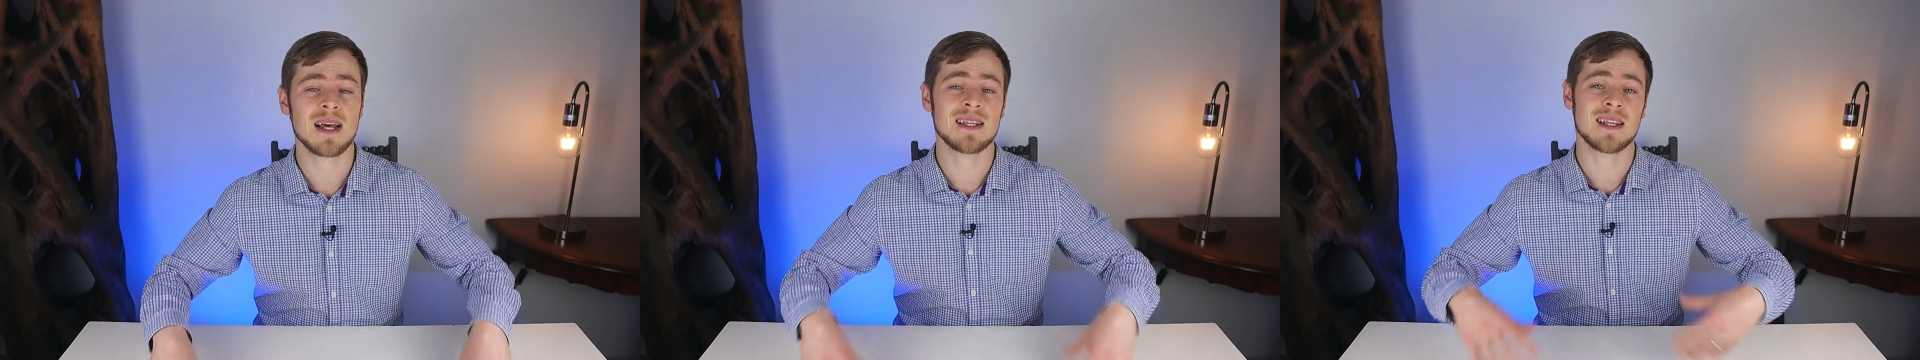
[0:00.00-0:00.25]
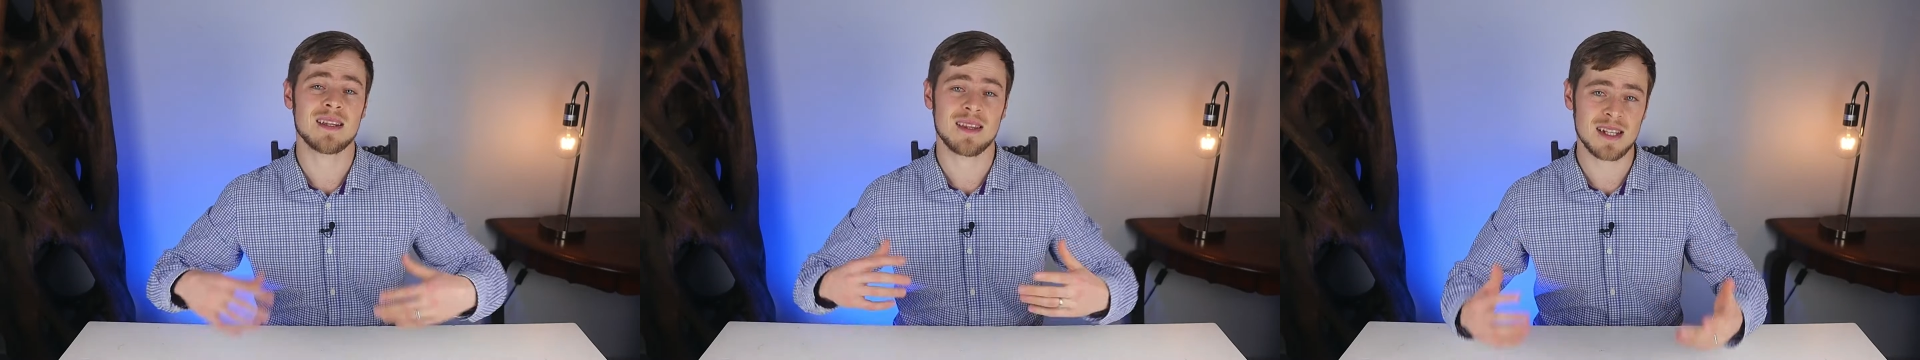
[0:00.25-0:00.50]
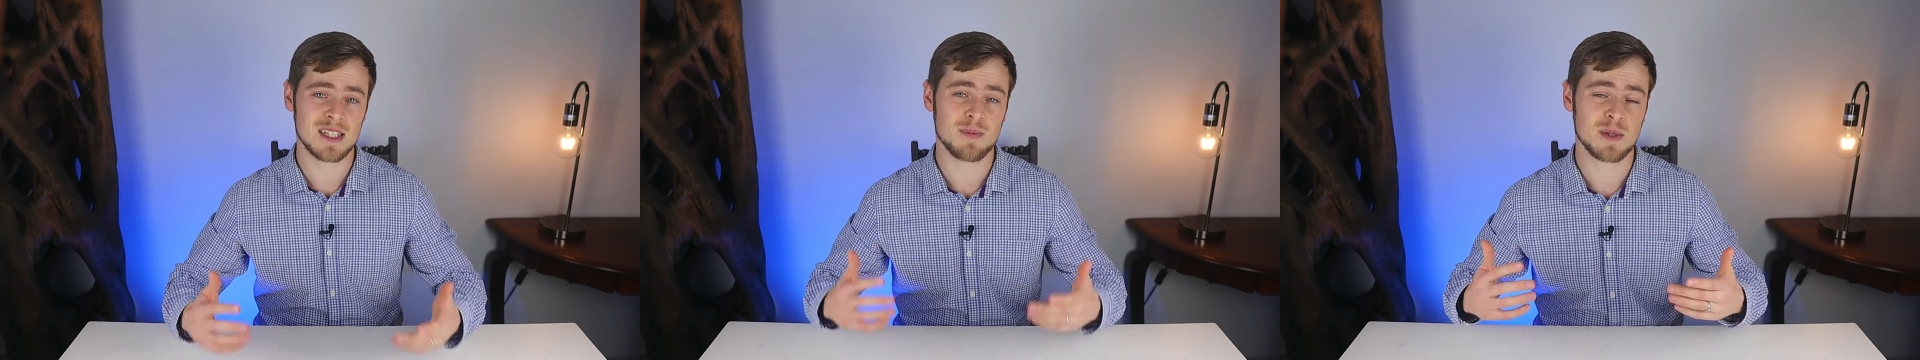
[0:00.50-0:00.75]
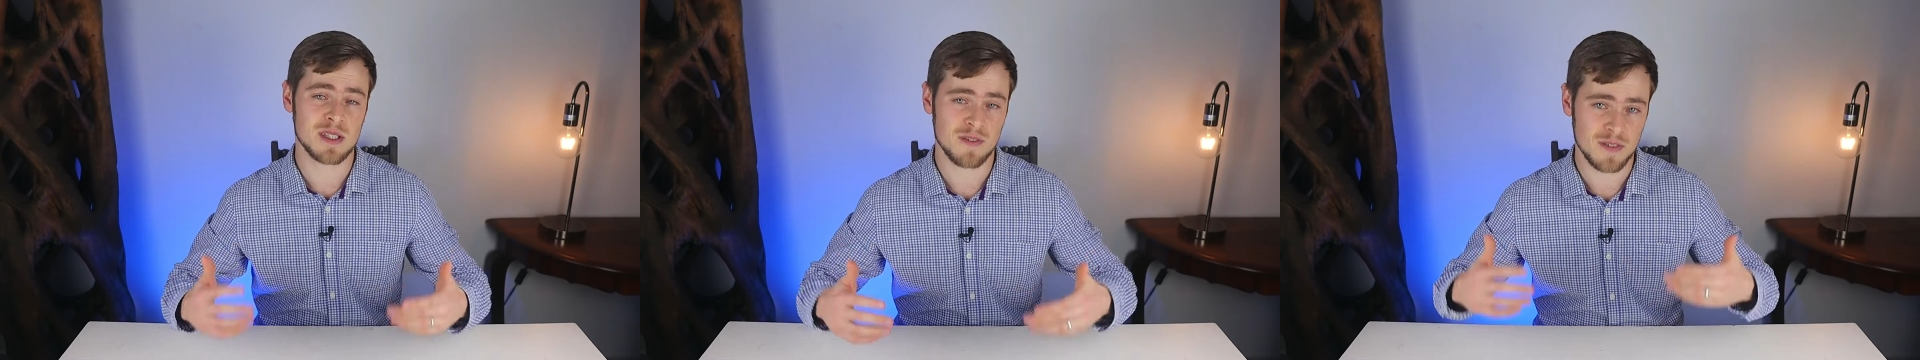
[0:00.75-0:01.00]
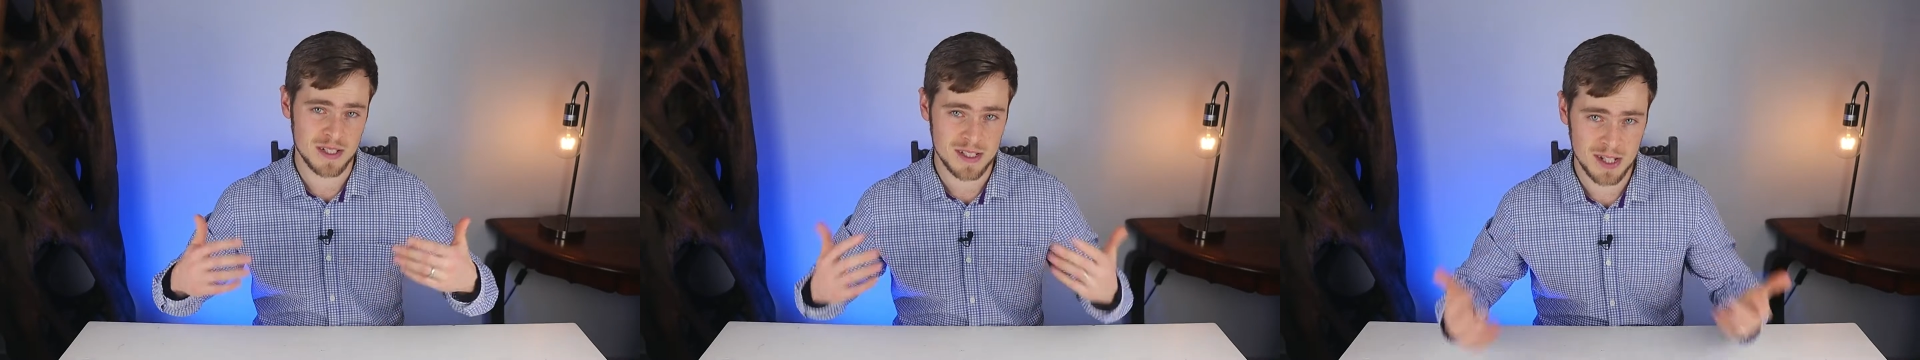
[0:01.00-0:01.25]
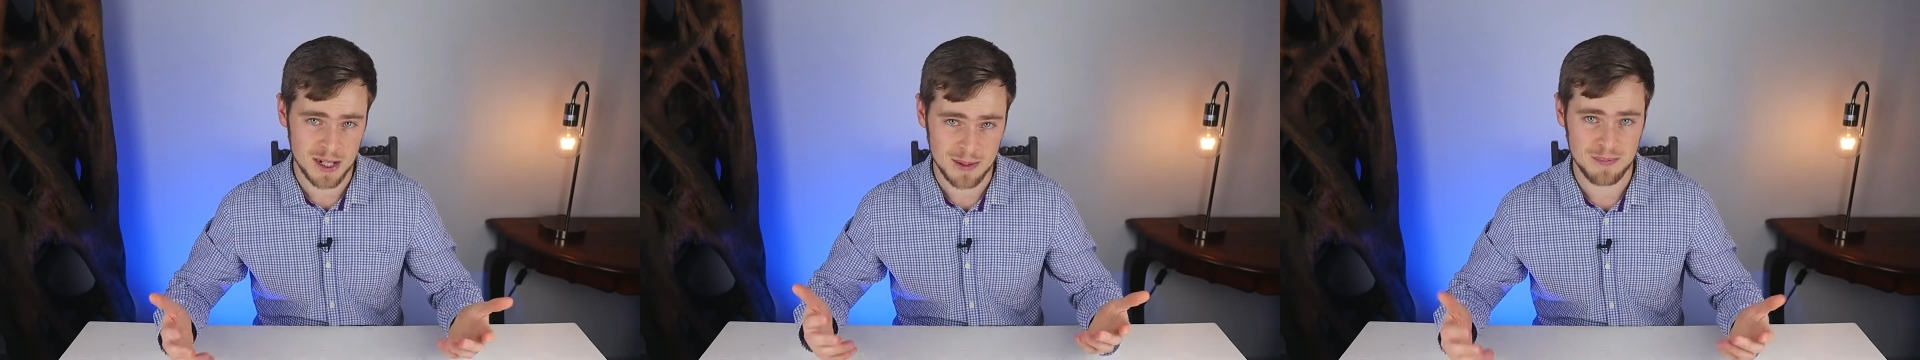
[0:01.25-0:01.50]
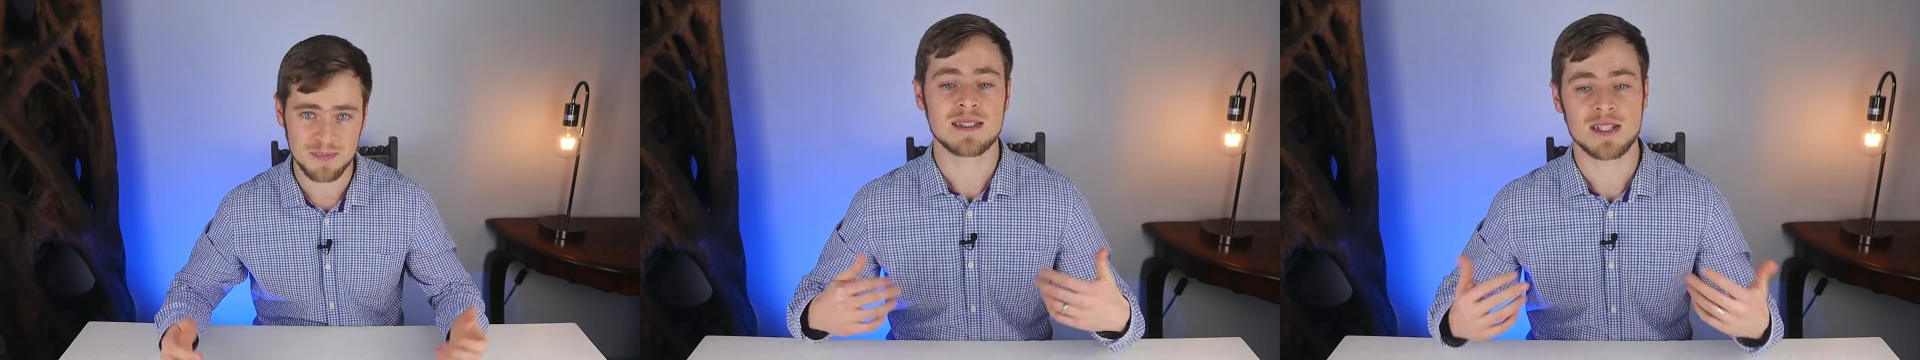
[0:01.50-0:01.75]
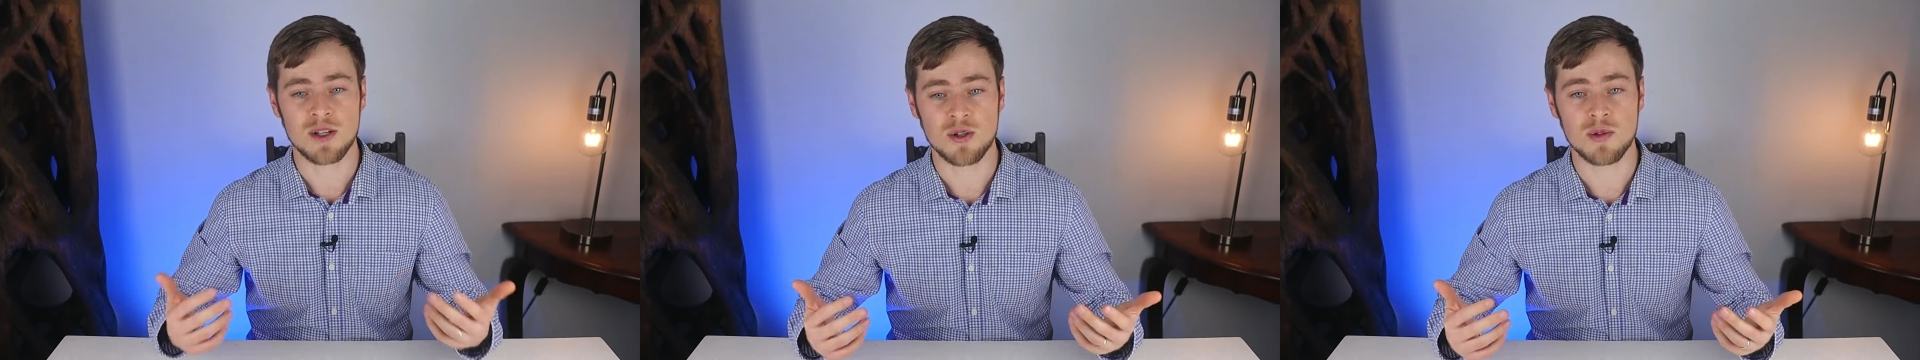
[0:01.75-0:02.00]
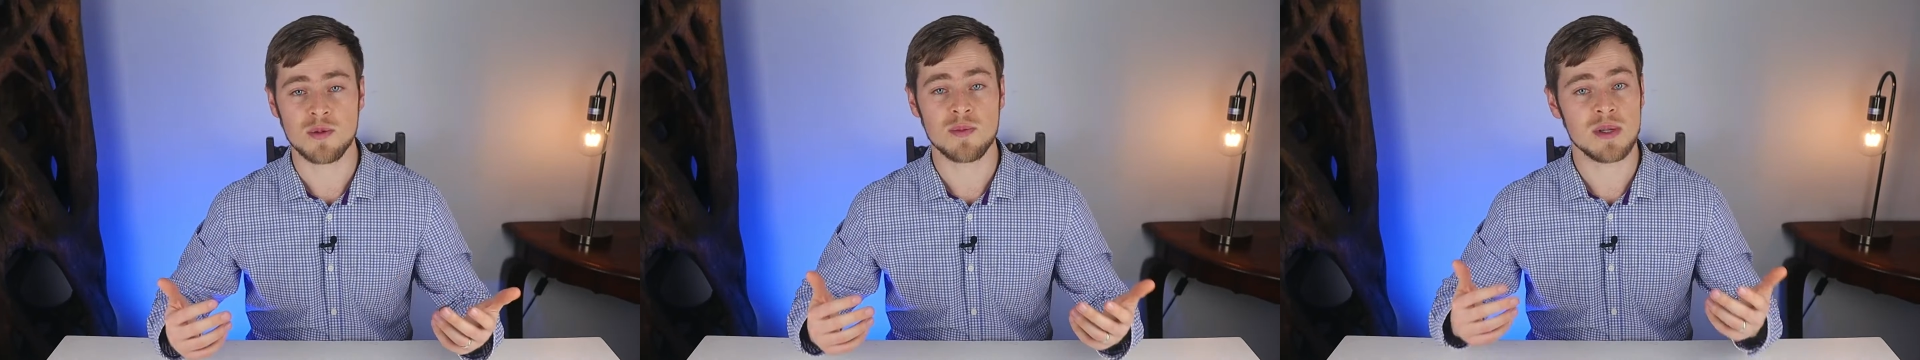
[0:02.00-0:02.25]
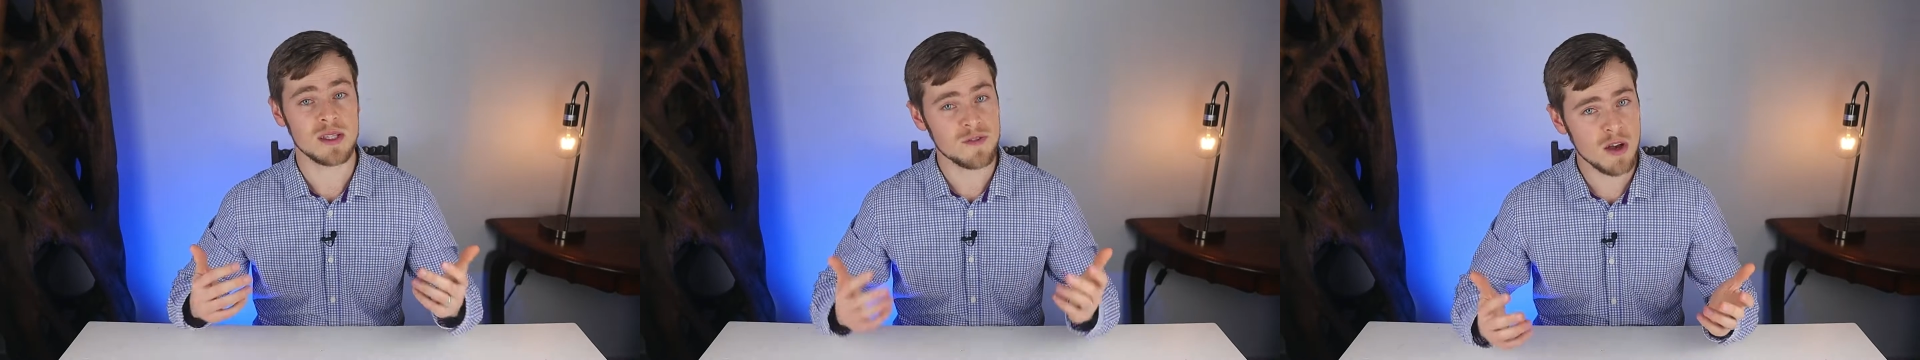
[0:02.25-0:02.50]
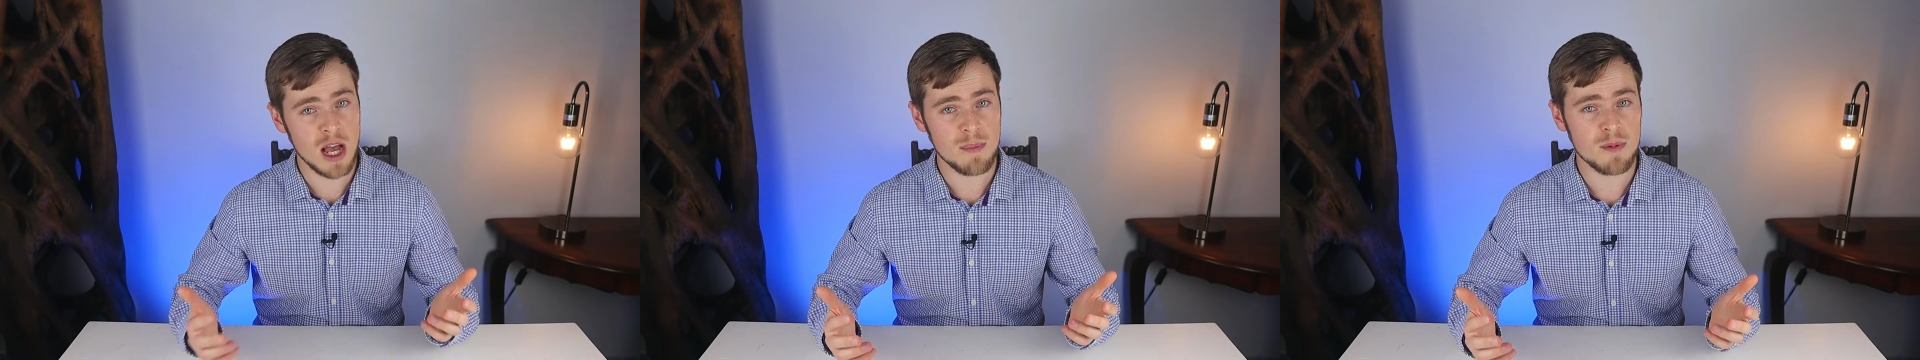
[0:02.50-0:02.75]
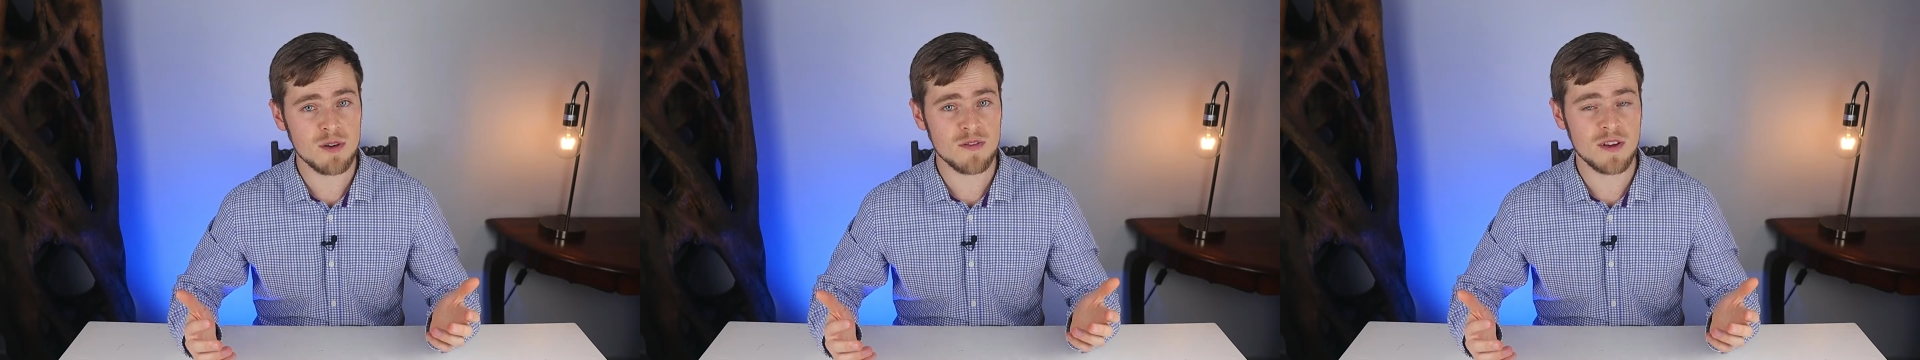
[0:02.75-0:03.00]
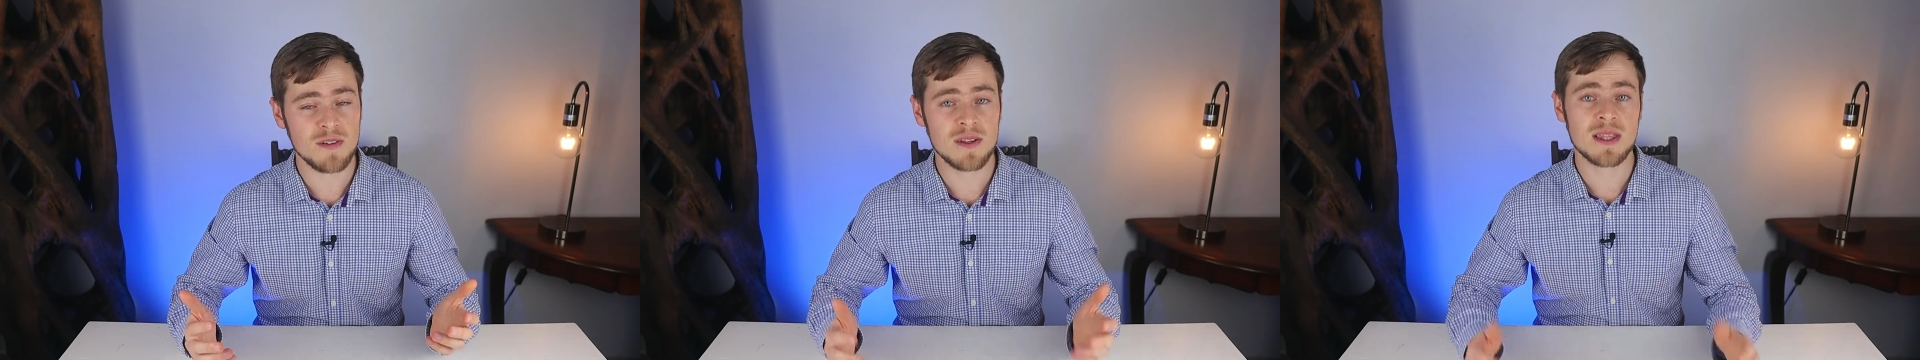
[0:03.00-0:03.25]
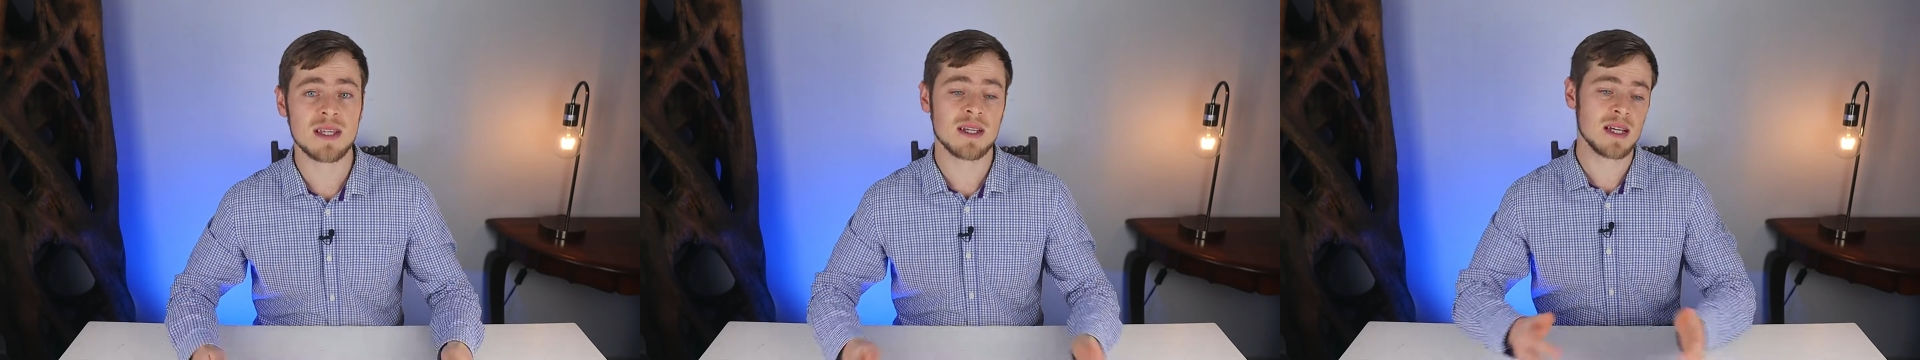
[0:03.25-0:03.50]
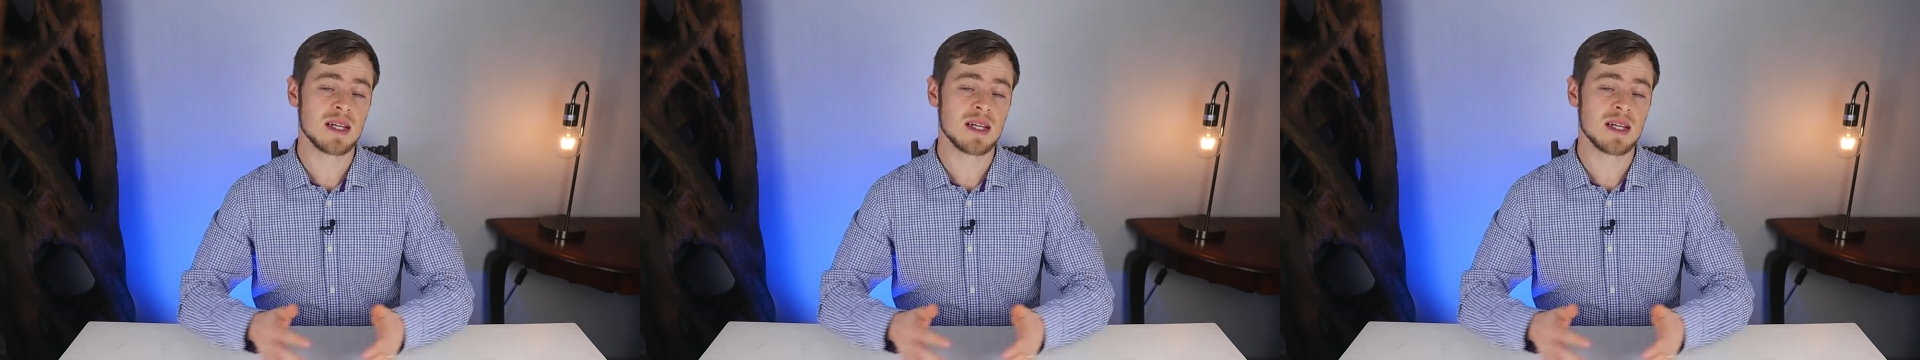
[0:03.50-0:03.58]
at that specific time. So if you're happy with everything,